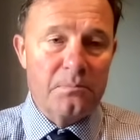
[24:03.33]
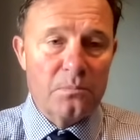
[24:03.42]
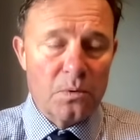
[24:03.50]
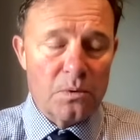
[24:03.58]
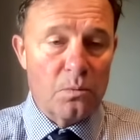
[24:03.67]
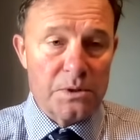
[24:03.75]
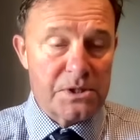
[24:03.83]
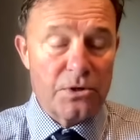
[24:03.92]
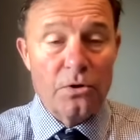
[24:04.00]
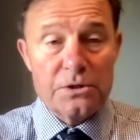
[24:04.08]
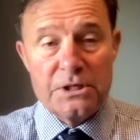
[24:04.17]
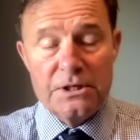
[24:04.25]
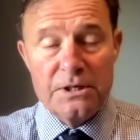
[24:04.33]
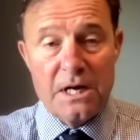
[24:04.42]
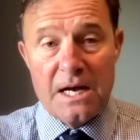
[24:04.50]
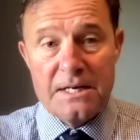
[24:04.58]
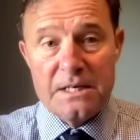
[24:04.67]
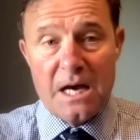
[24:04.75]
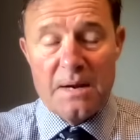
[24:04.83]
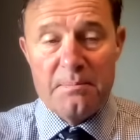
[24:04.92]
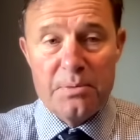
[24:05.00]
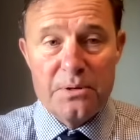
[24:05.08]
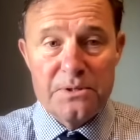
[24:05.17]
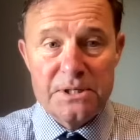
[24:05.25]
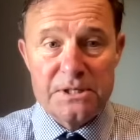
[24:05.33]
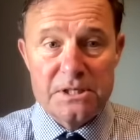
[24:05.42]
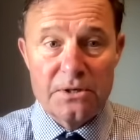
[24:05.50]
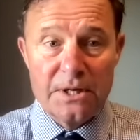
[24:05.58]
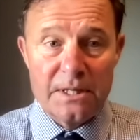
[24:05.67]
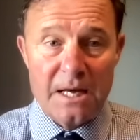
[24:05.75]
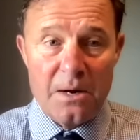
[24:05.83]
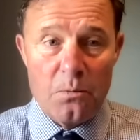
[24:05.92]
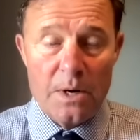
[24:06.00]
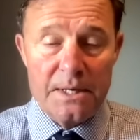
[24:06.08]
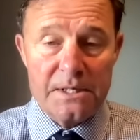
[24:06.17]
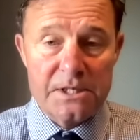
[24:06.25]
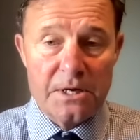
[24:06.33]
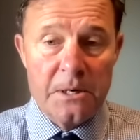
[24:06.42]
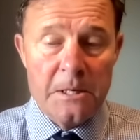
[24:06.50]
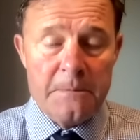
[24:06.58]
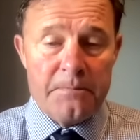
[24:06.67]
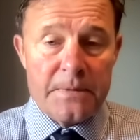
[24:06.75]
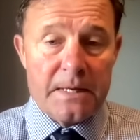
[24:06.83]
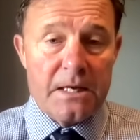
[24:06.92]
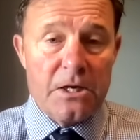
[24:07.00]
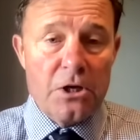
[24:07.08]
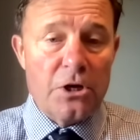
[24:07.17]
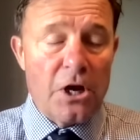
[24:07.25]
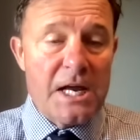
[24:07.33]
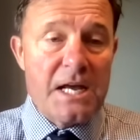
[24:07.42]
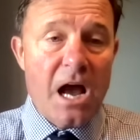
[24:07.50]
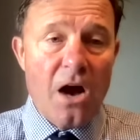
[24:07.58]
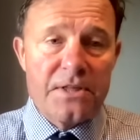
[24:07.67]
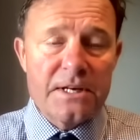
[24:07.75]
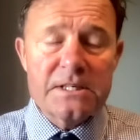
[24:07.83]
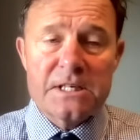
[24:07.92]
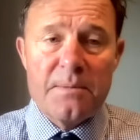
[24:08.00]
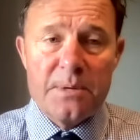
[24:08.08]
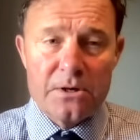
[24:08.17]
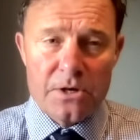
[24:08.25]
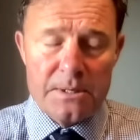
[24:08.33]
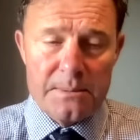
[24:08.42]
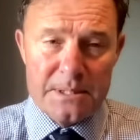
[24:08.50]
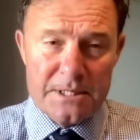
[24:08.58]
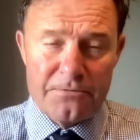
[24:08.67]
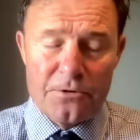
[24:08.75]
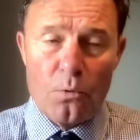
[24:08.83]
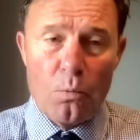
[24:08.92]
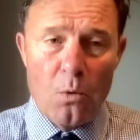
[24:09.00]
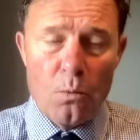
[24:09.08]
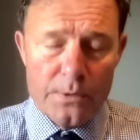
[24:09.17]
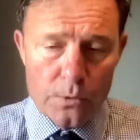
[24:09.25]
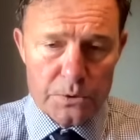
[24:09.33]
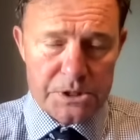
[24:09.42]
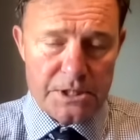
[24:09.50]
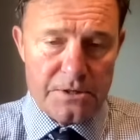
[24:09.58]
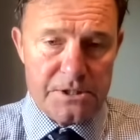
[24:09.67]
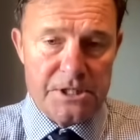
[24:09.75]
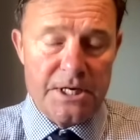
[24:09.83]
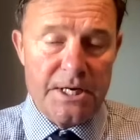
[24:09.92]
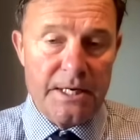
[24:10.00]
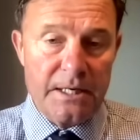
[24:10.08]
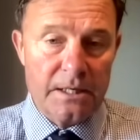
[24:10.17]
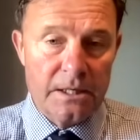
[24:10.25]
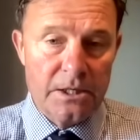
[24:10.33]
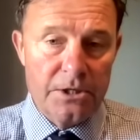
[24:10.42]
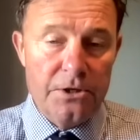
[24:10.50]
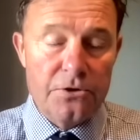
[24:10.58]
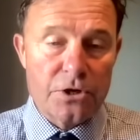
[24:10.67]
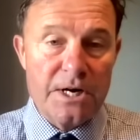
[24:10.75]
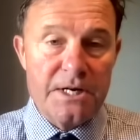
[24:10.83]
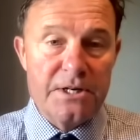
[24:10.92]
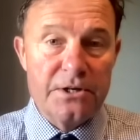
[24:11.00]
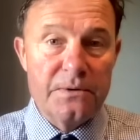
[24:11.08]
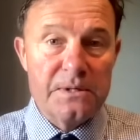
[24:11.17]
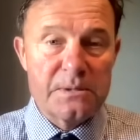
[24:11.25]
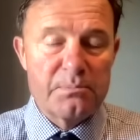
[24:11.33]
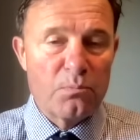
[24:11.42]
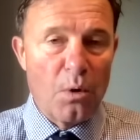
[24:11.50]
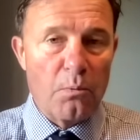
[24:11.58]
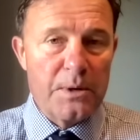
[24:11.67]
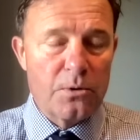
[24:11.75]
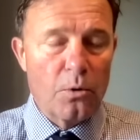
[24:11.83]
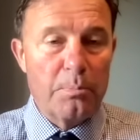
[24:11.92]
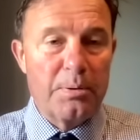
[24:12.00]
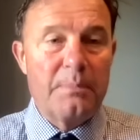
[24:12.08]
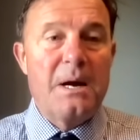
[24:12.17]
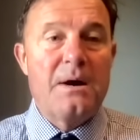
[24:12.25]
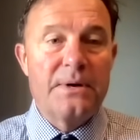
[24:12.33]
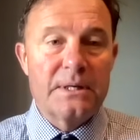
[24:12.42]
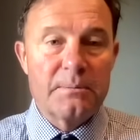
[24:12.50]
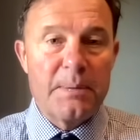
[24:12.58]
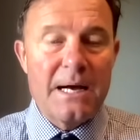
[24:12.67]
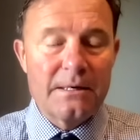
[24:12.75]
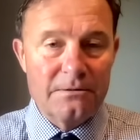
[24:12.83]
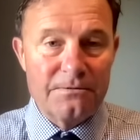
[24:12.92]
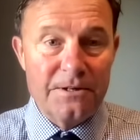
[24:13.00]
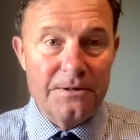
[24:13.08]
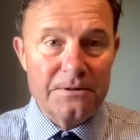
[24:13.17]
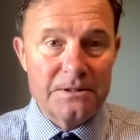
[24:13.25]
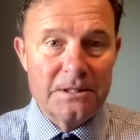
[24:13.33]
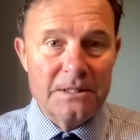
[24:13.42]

was not, and Putin's looking that way. So, I think it's going to be incredibly difficult. What we're also seeing Ukraine do is what we call preparing the battlefield.